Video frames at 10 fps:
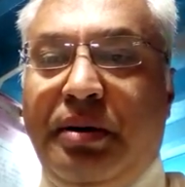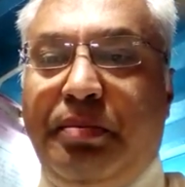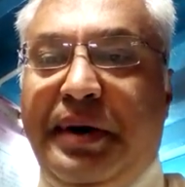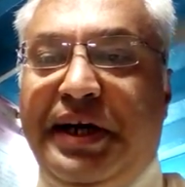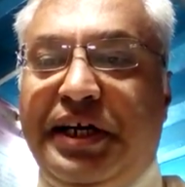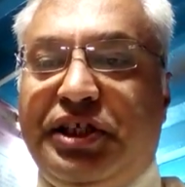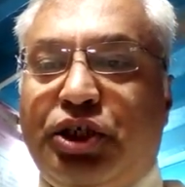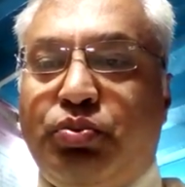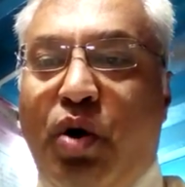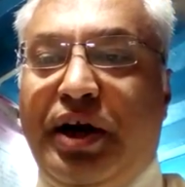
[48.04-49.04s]
Bit is the
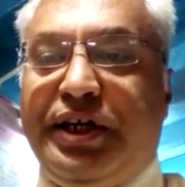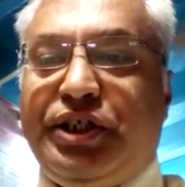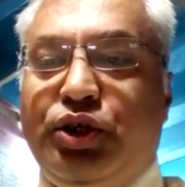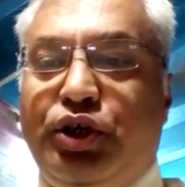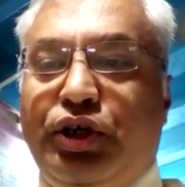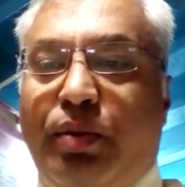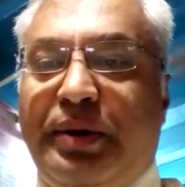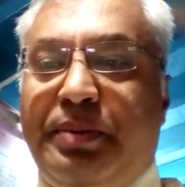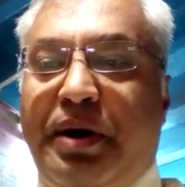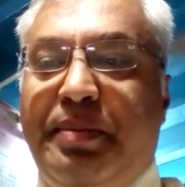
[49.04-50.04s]
smallest unit of
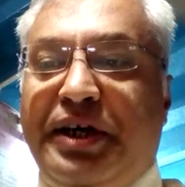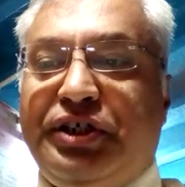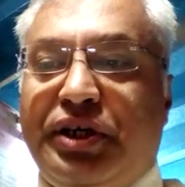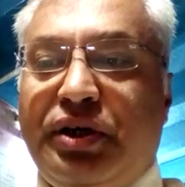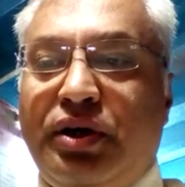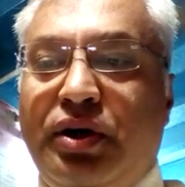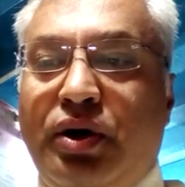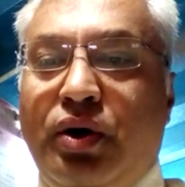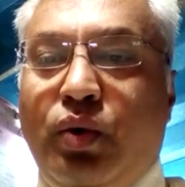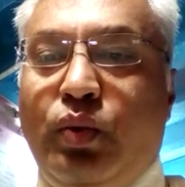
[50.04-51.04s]
information
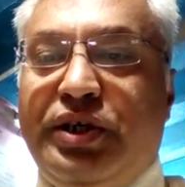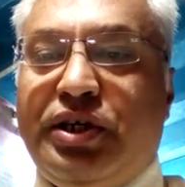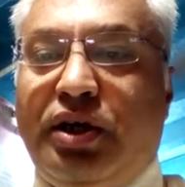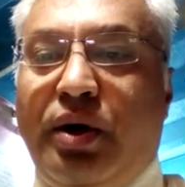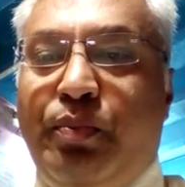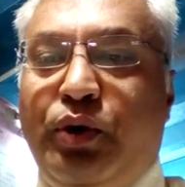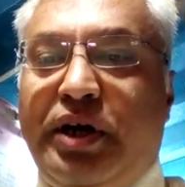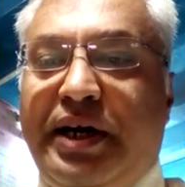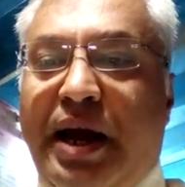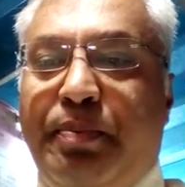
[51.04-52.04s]
which a
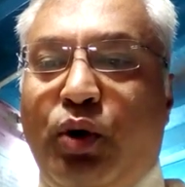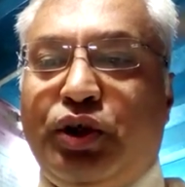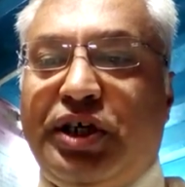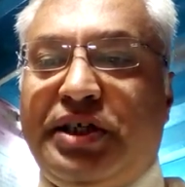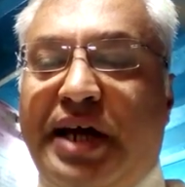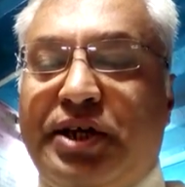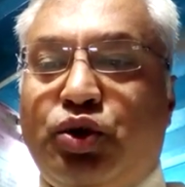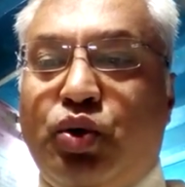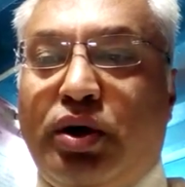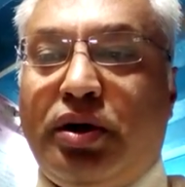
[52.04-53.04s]
computer can process and
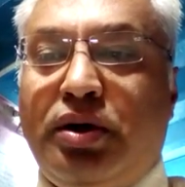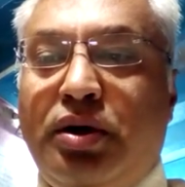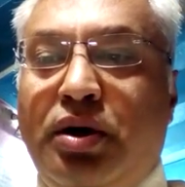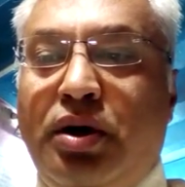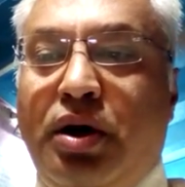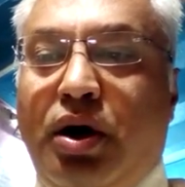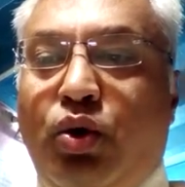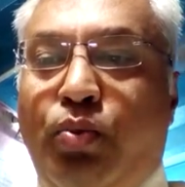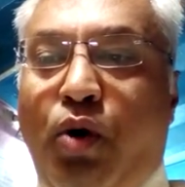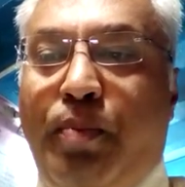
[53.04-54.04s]
store. A
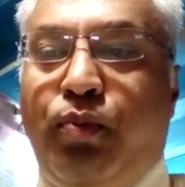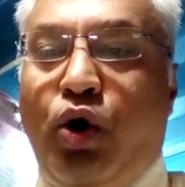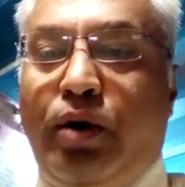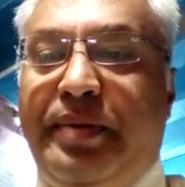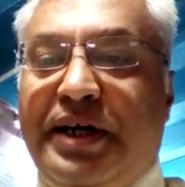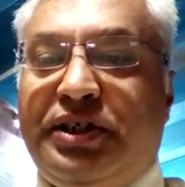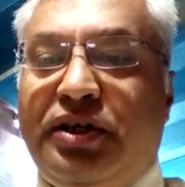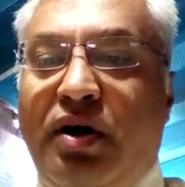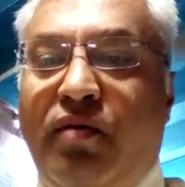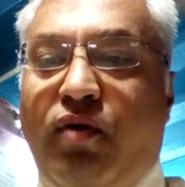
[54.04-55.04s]
group of 4 bits
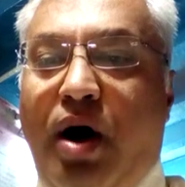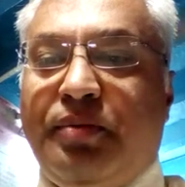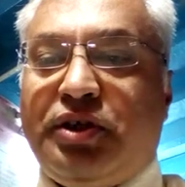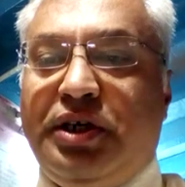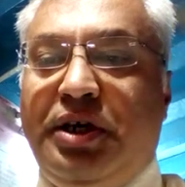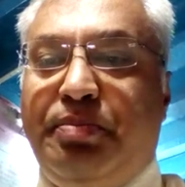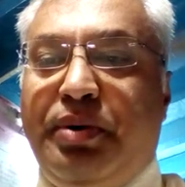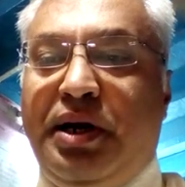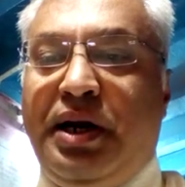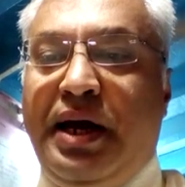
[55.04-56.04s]
forms a
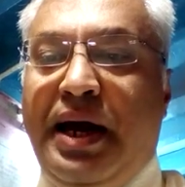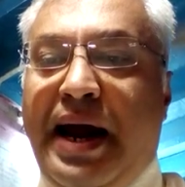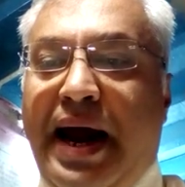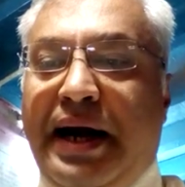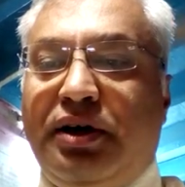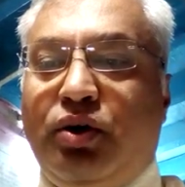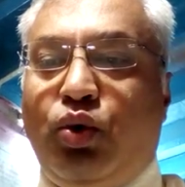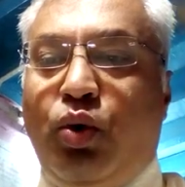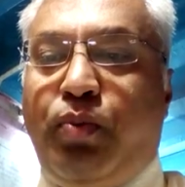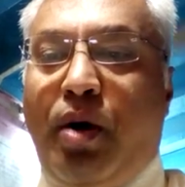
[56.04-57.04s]
nibble and a
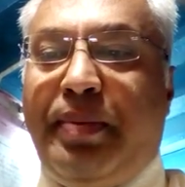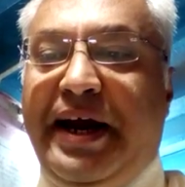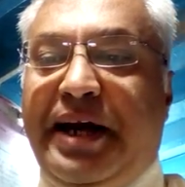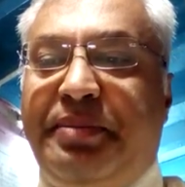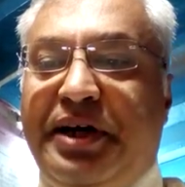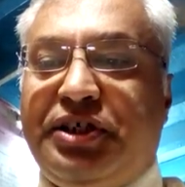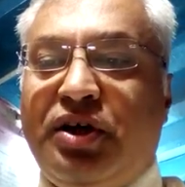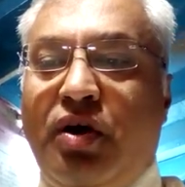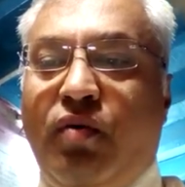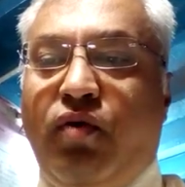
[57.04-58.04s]
group of 8 bits
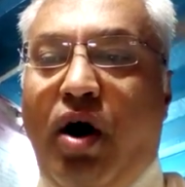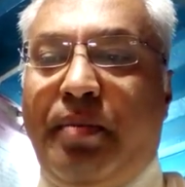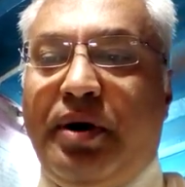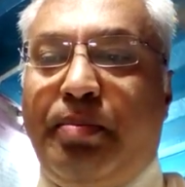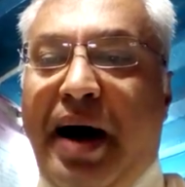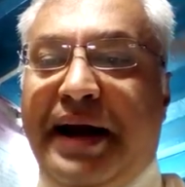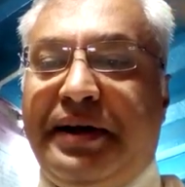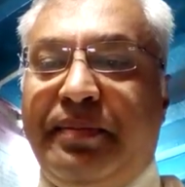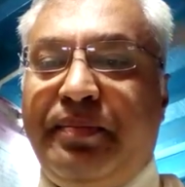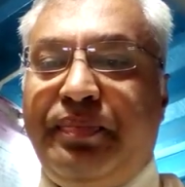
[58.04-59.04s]
form a byte.
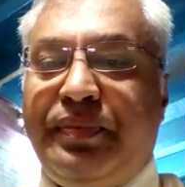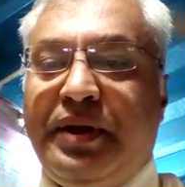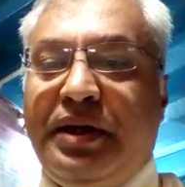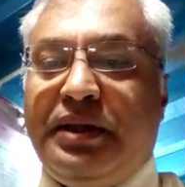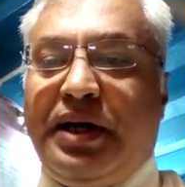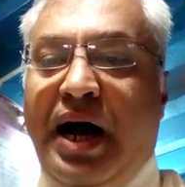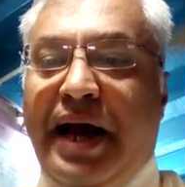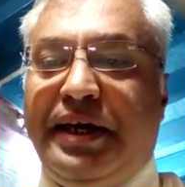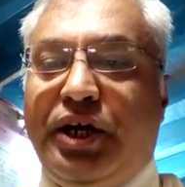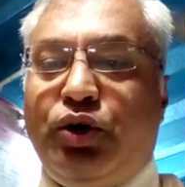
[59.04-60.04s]
The
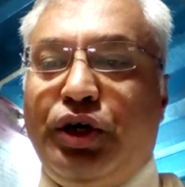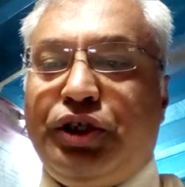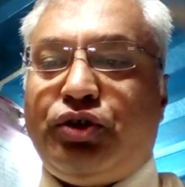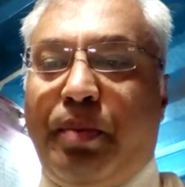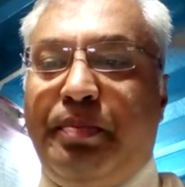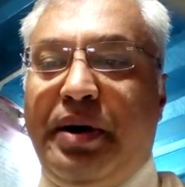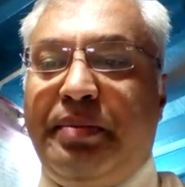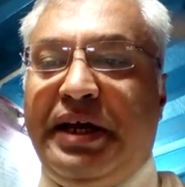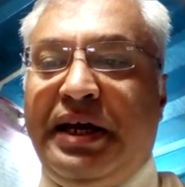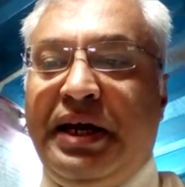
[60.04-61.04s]
higher units of
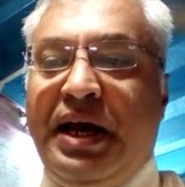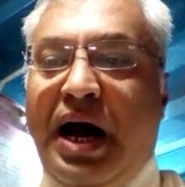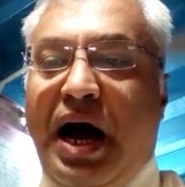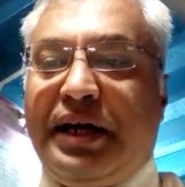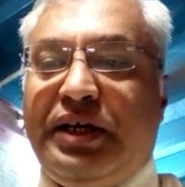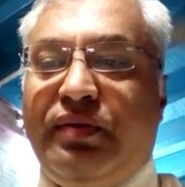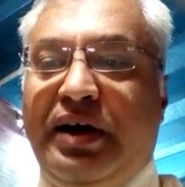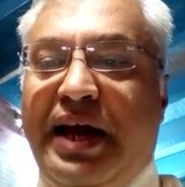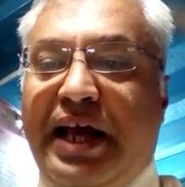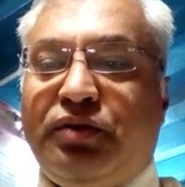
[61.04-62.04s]
memory are
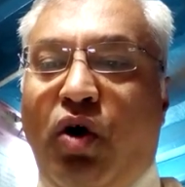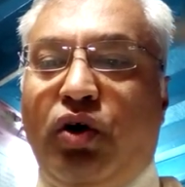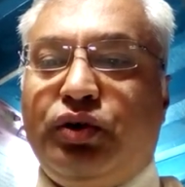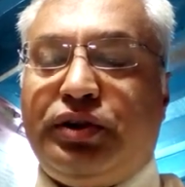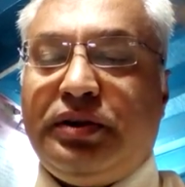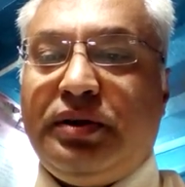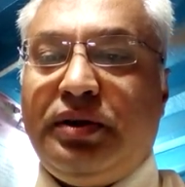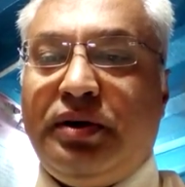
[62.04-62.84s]
given as follows.